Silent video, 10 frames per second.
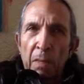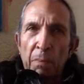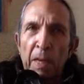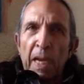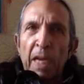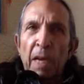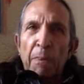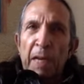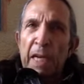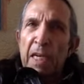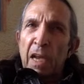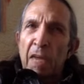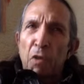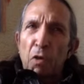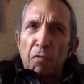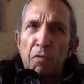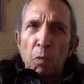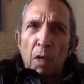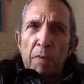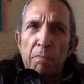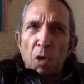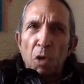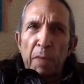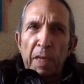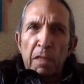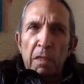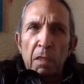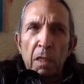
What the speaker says: But I never for one moment